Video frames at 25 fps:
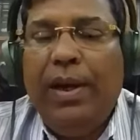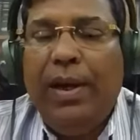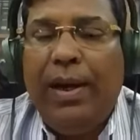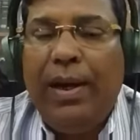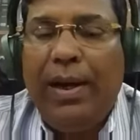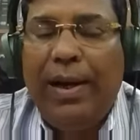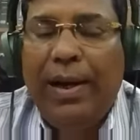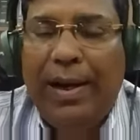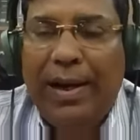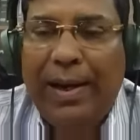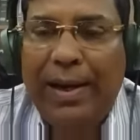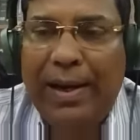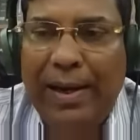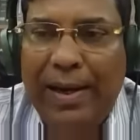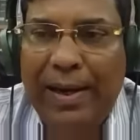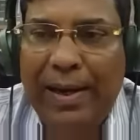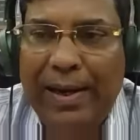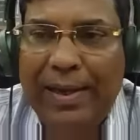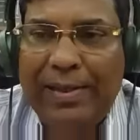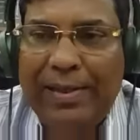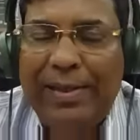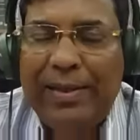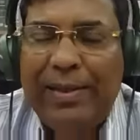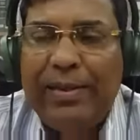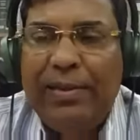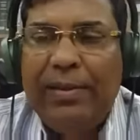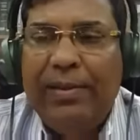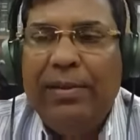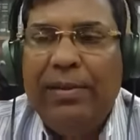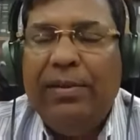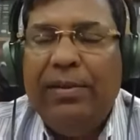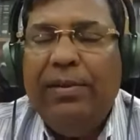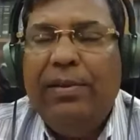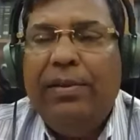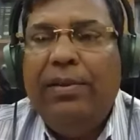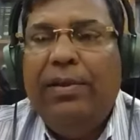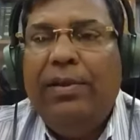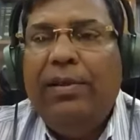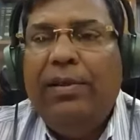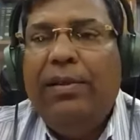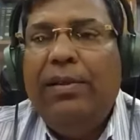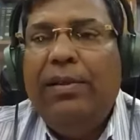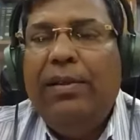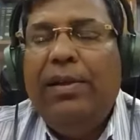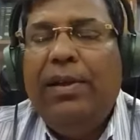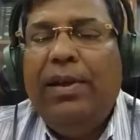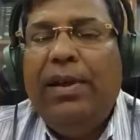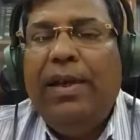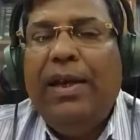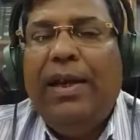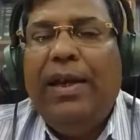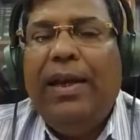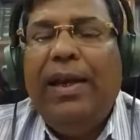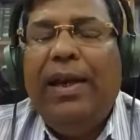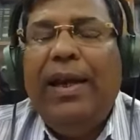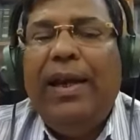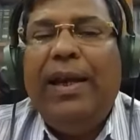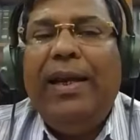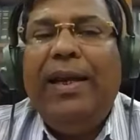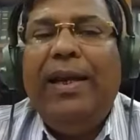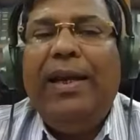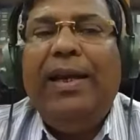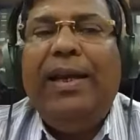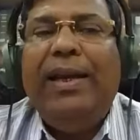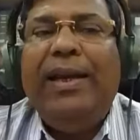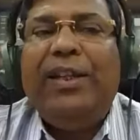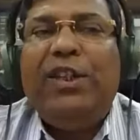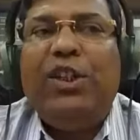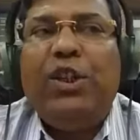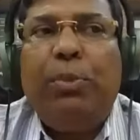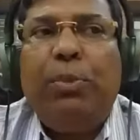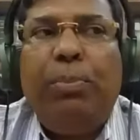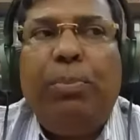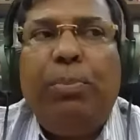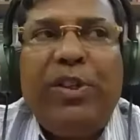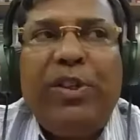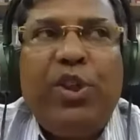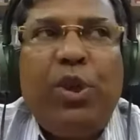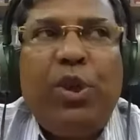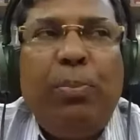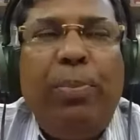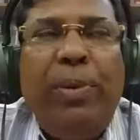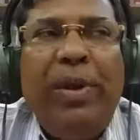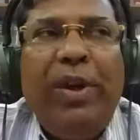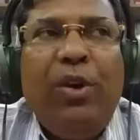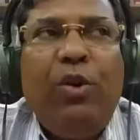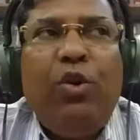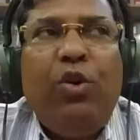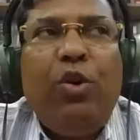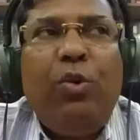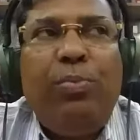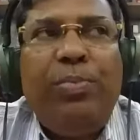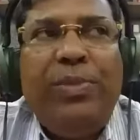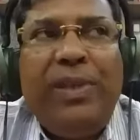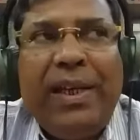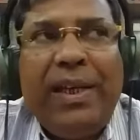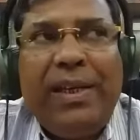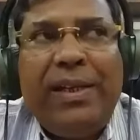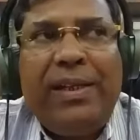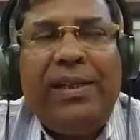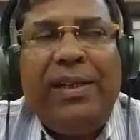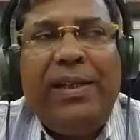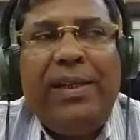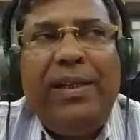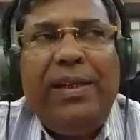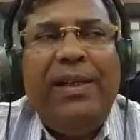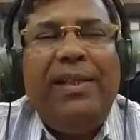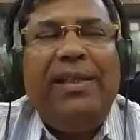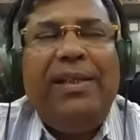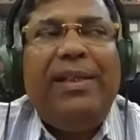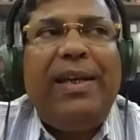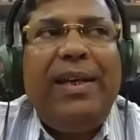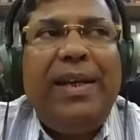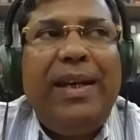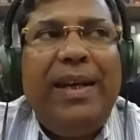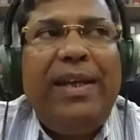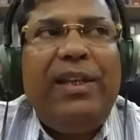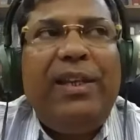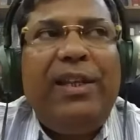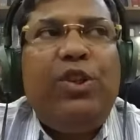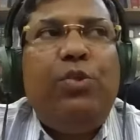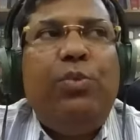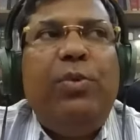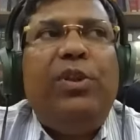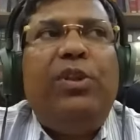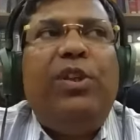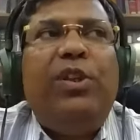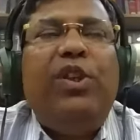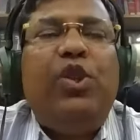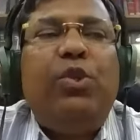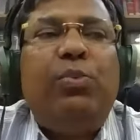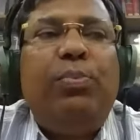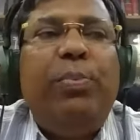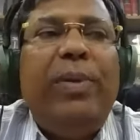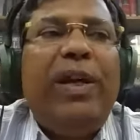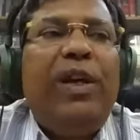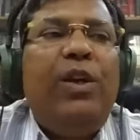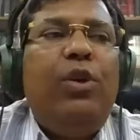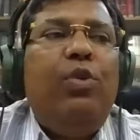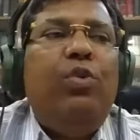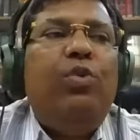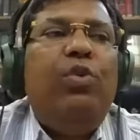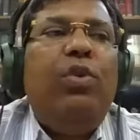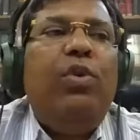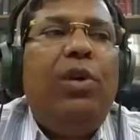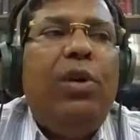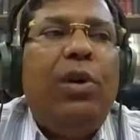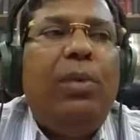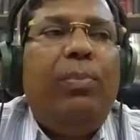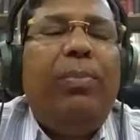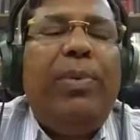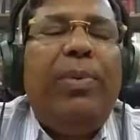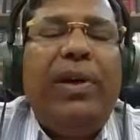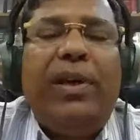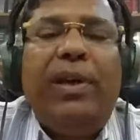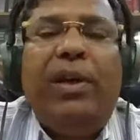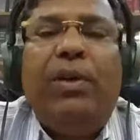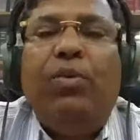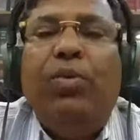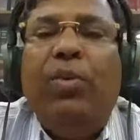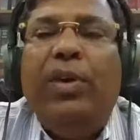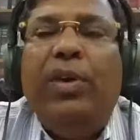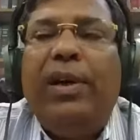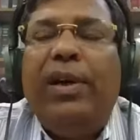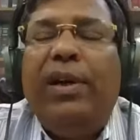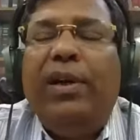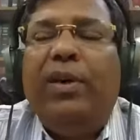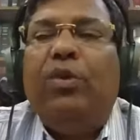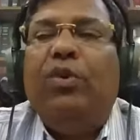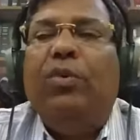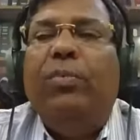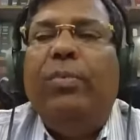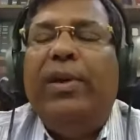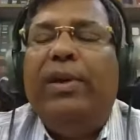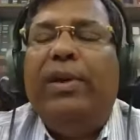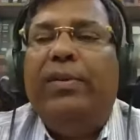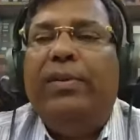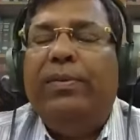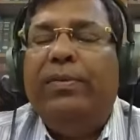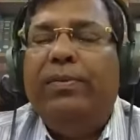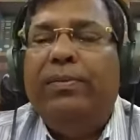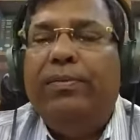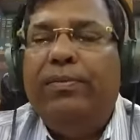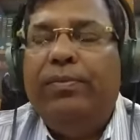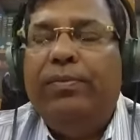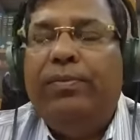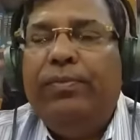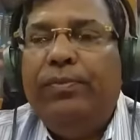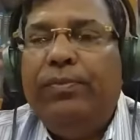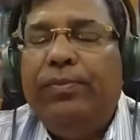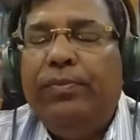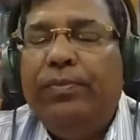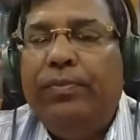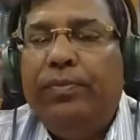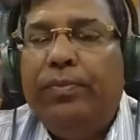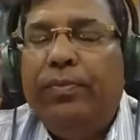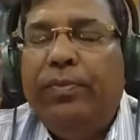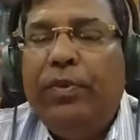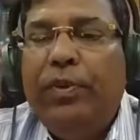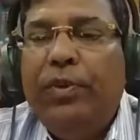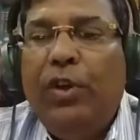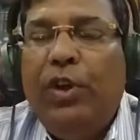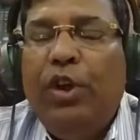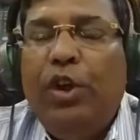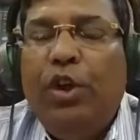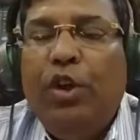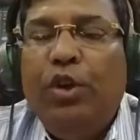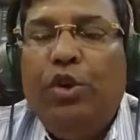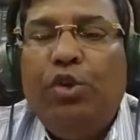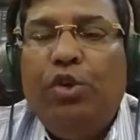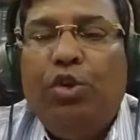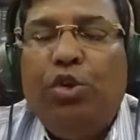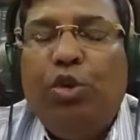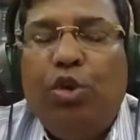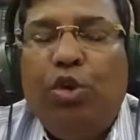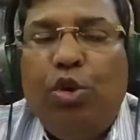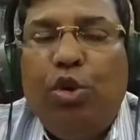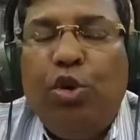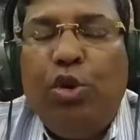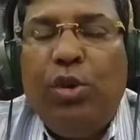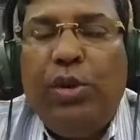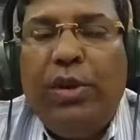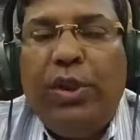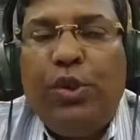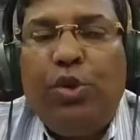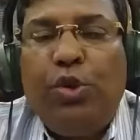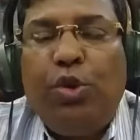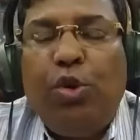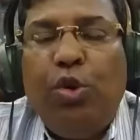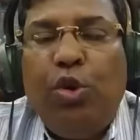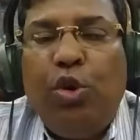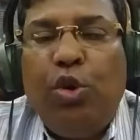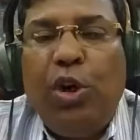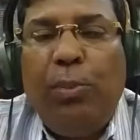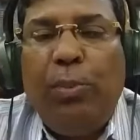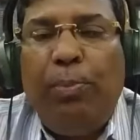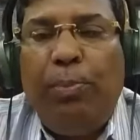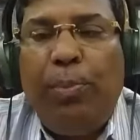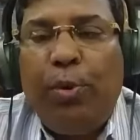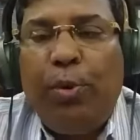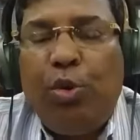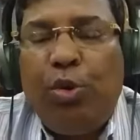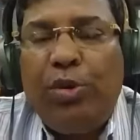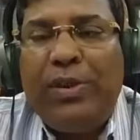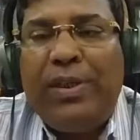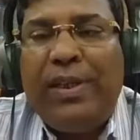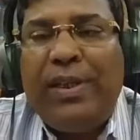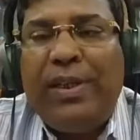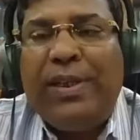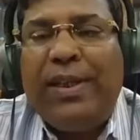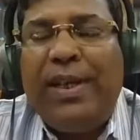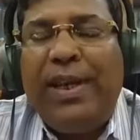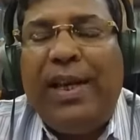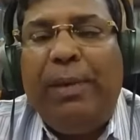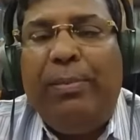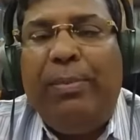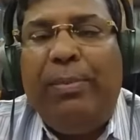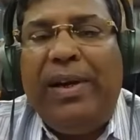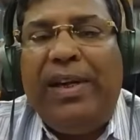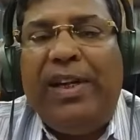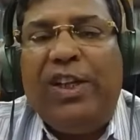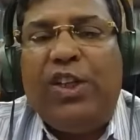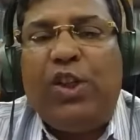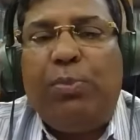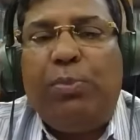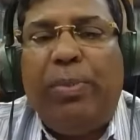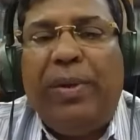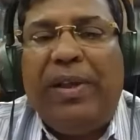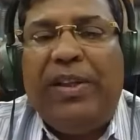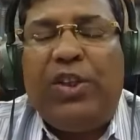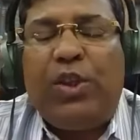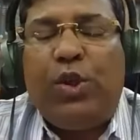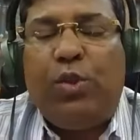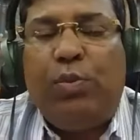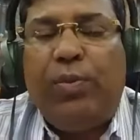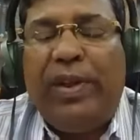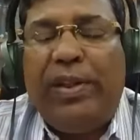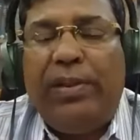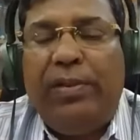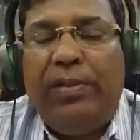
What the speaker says: unless any specific objection is raised with respect to a particular document. So this whole process can be dispensed with.